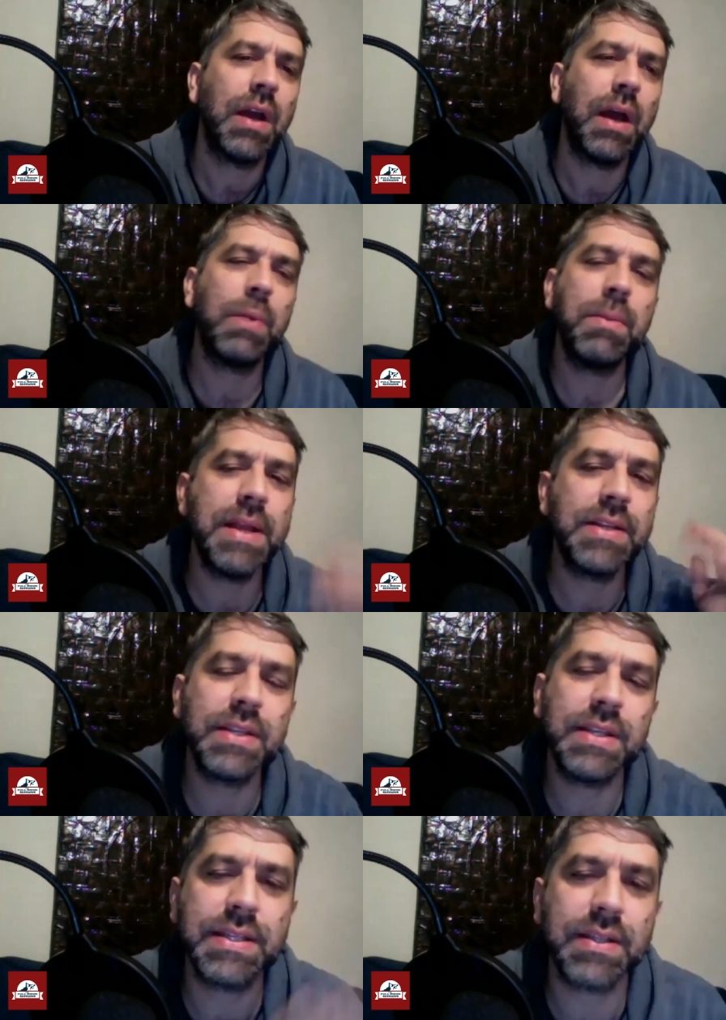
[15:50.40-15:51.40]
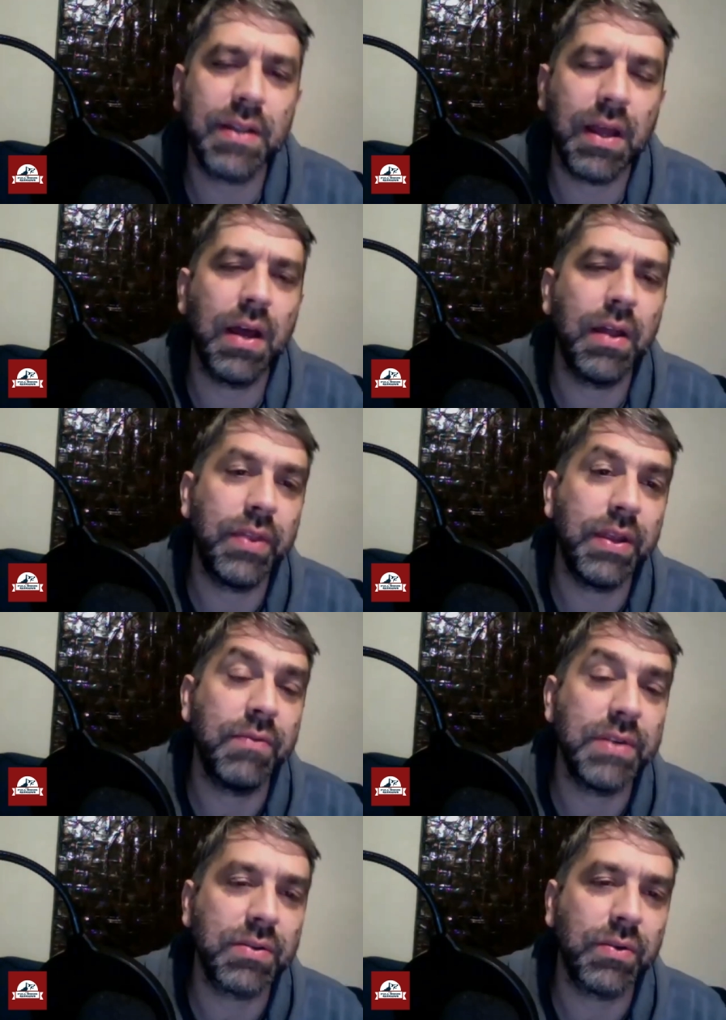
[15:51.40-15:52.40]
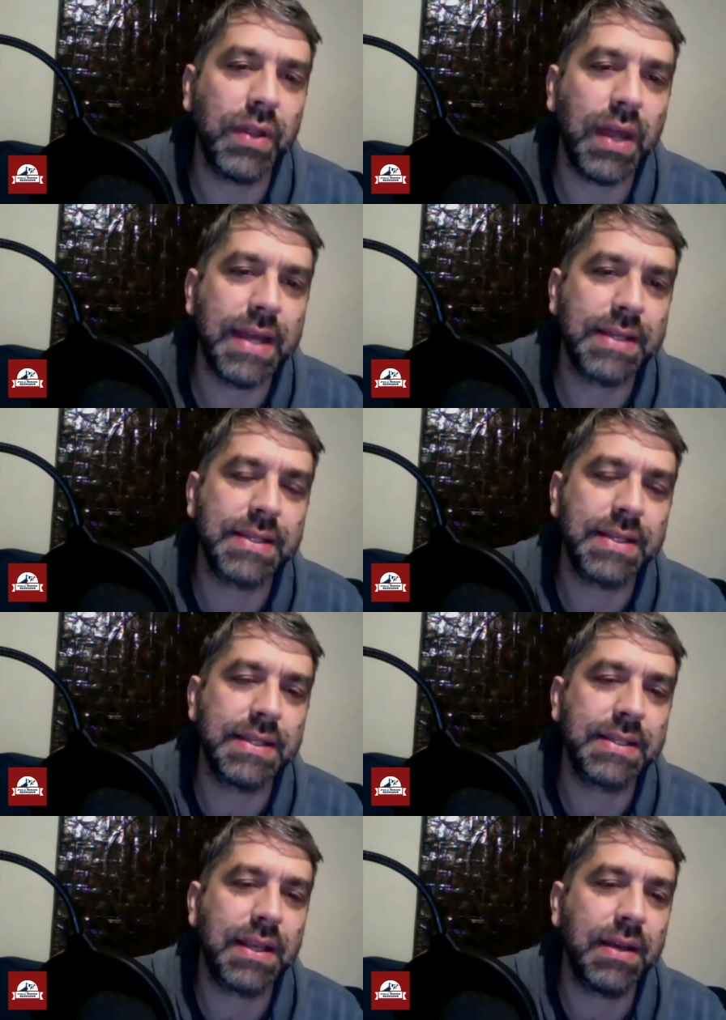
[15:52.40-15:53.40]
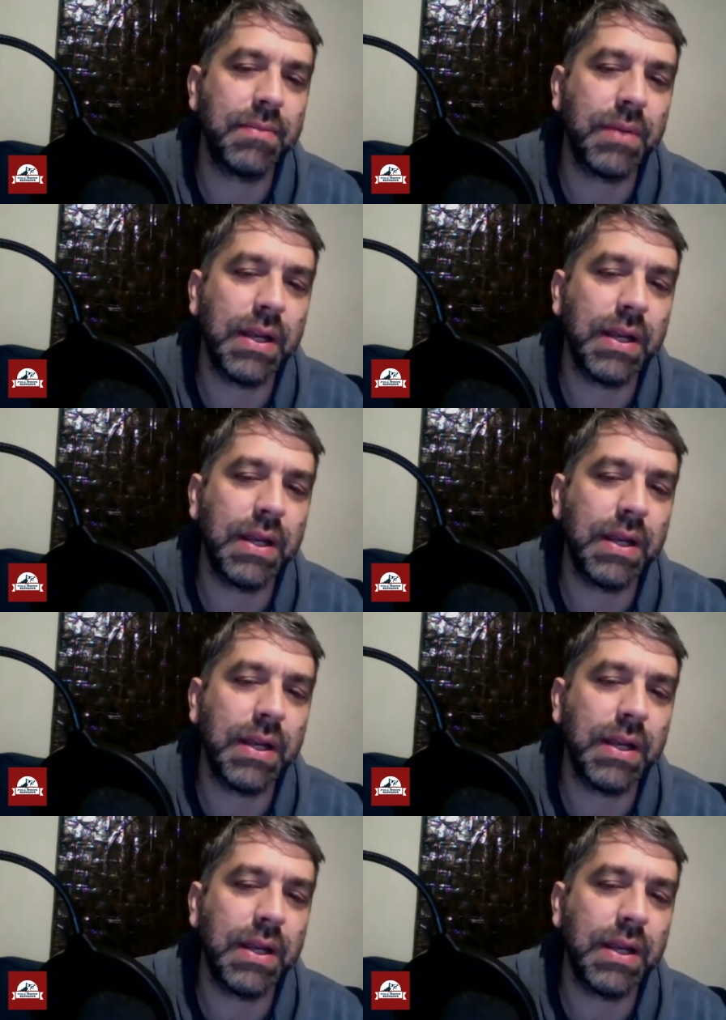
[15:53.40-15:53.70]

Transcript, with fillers: and we mentioned this on uh, the original Exorcist um,